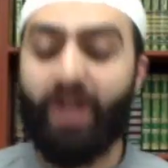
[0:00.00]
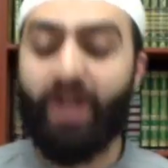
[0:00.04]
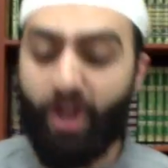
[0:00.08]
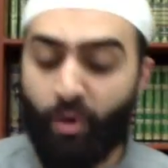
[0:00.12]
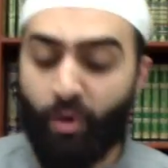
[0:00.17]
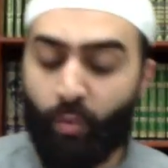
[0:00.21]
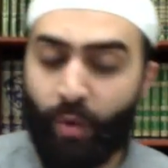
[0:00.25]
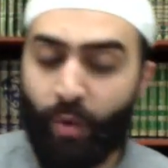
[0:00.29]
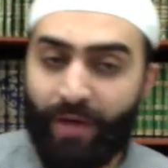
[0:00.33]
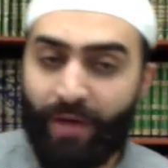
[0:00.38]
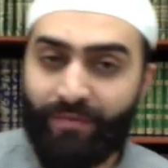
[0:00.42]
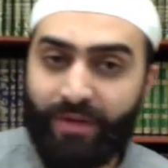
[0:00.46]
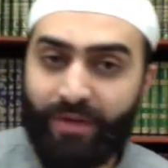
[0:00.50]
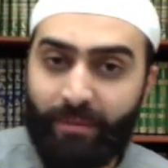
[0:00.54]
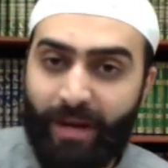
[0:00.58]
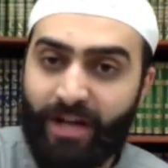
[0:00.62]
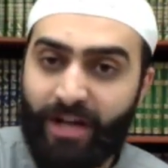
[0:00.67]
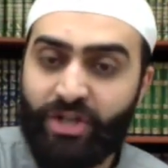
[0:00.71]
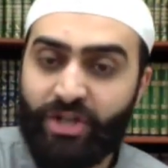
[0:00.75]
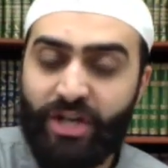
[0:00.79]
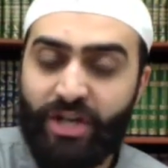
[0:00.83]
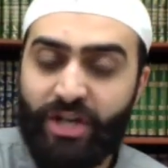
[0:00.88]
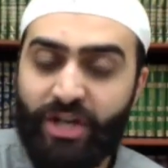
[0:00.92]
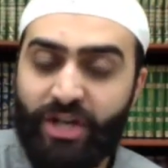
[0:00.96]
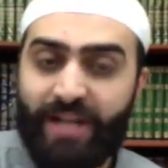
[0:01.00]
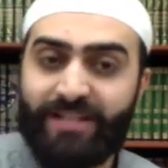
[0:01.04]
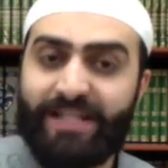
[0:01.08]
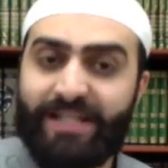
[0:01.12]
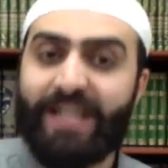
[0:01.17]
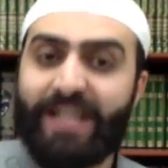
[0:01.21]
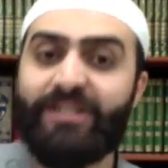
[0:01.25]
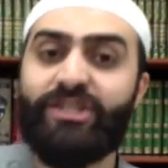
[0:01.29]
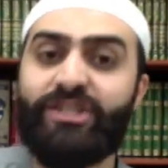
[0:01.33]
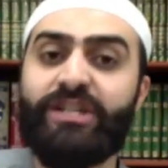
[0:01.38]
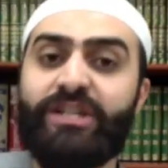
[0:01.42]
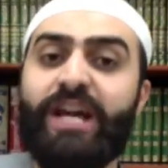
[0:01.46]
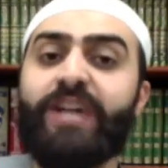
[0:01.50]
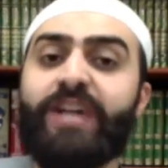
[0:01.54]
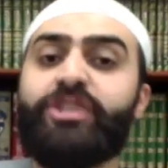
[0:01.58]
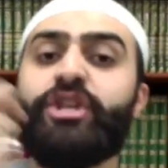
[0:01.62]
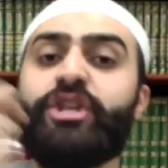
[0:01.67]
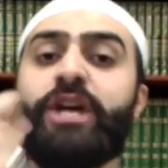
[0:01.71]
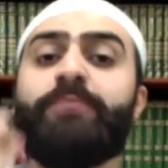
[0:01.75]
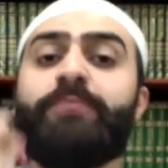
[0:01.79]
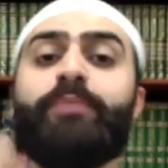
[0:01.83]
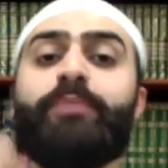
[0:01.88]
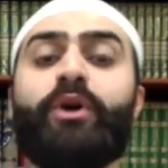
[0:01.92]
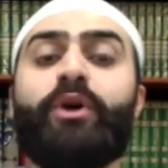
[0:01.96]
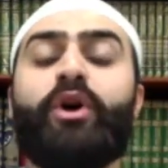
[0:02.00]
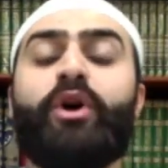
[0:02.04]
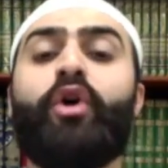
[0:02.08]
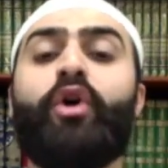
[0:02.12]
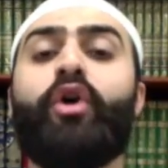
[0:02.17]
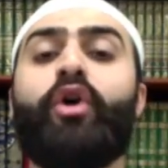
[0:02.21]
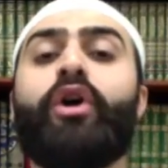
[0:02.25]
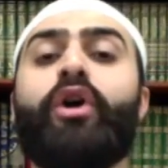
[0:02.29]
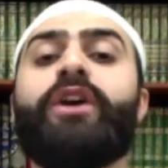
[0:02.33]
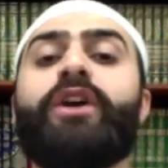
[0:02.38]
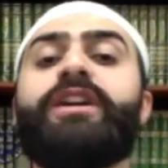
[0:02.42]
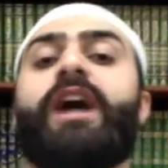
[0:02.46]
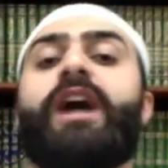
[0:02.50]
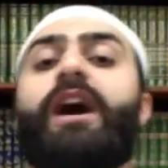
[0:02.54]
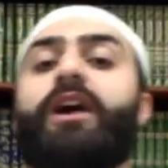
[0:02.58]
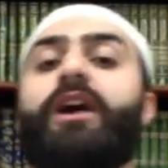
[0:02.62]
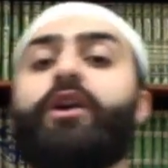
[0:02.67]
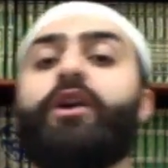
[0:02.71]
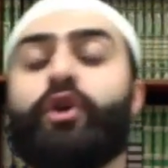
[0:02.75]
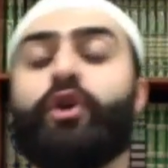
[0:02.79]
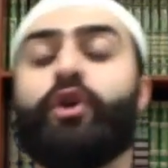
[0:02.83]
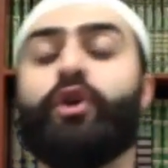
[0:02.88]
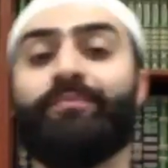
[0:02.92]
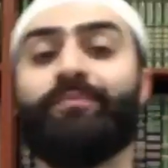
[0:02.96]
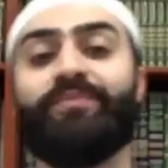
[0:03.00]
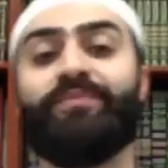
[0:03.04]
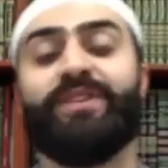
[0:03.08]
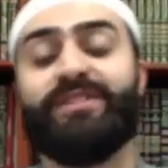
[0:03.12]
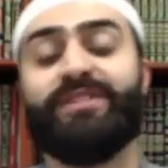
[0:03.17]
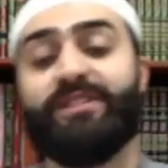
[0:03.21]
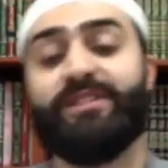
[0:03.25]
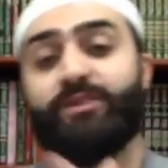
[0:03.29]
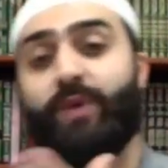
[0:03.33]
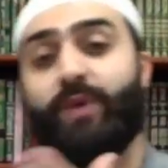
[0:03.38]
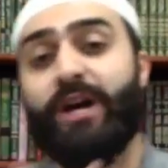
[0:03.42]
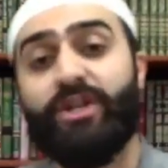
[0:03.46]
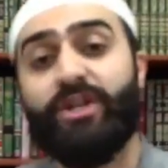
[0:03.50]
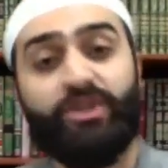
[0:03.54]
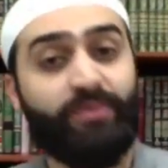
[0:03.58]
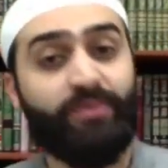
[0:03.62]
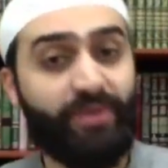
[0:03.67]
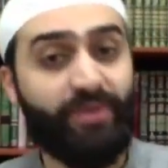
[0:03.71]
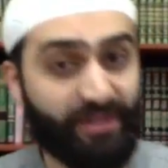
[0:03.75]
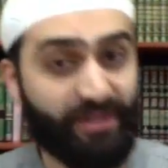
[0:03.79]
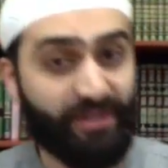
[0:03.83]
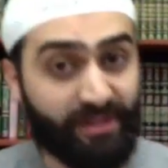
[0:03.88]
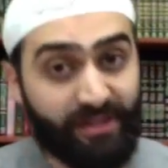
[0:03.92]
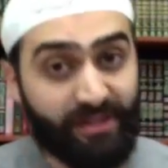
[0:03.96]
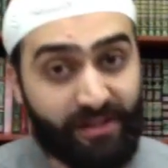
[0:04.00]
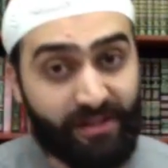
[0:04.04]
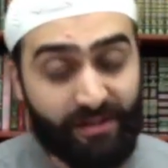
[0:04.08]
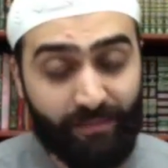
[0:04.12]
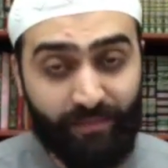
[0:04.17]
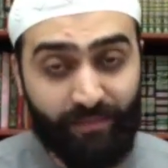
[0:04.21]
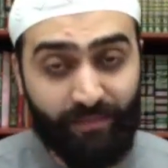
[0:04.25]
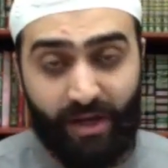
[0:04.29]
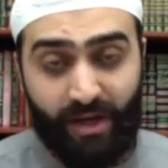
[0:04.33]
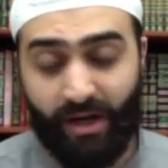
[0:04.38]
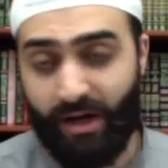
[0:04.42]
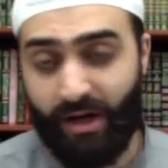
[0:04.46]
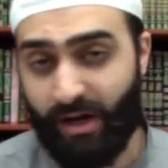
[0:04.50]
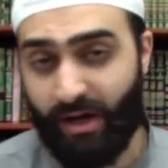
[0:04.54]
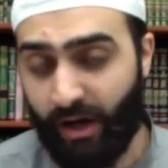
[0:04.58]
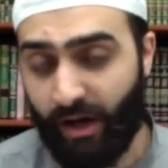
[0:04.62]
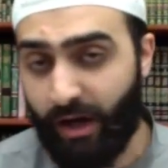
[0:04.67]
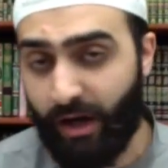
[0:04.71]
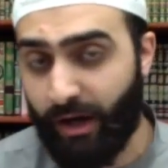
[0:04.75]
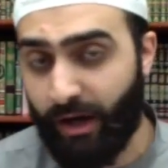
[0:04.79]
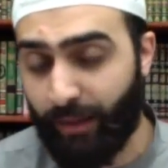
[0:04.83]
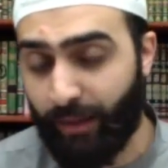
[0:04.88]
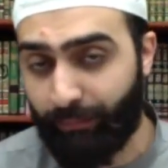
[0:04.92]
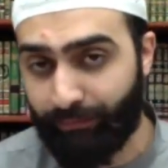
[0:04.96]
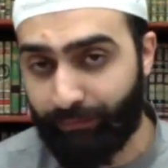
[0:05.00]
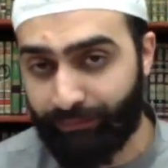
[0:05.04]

When the marja says yajib or yahrum, this is wajib or this is haram.